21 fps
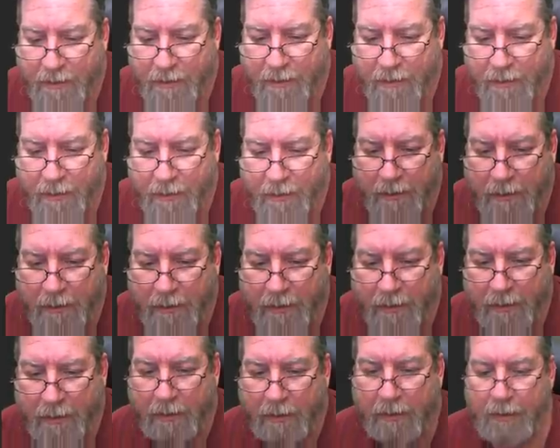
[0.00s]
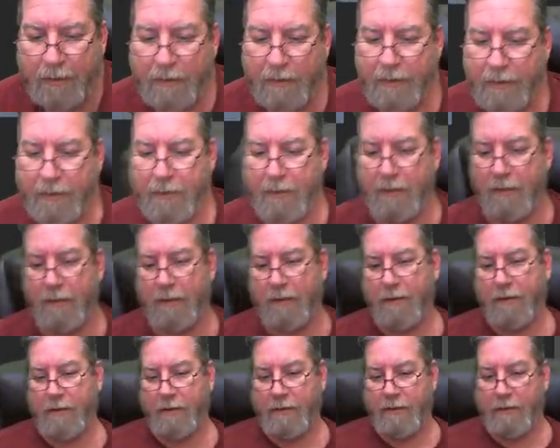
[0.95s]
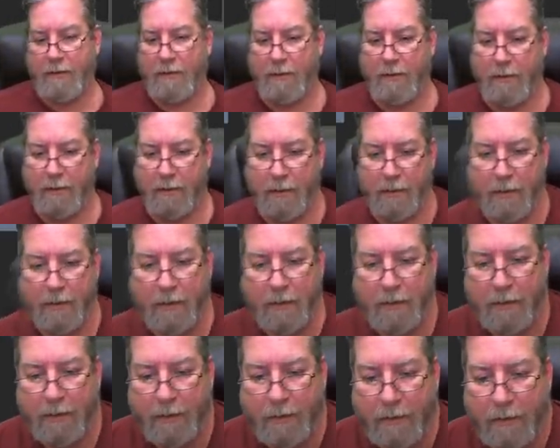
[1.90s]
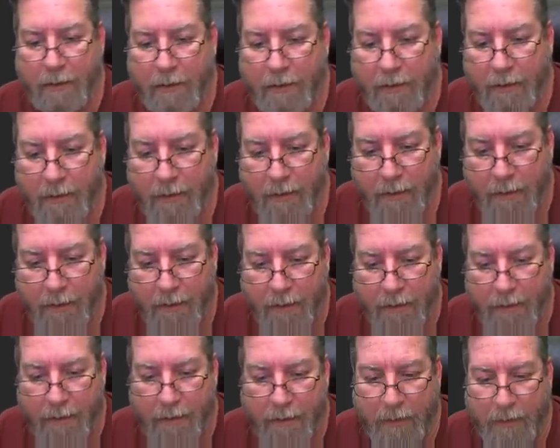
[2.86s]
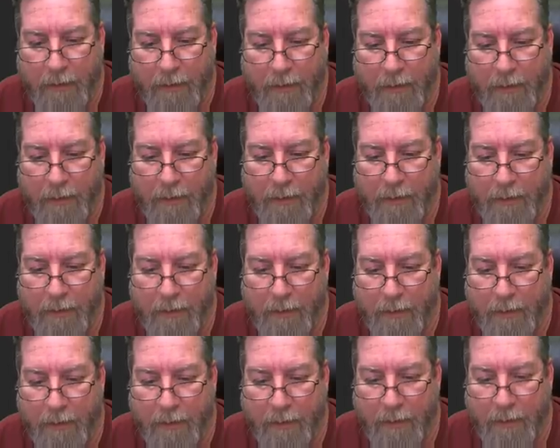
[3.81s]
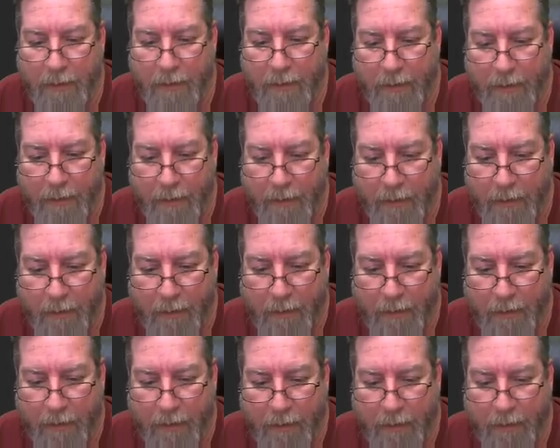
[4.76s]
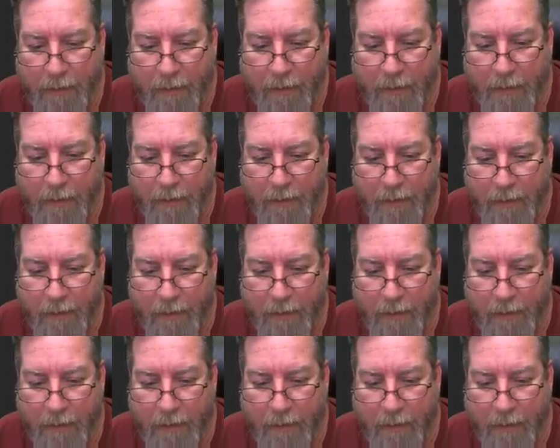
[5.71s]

If I was able to see the exact specs,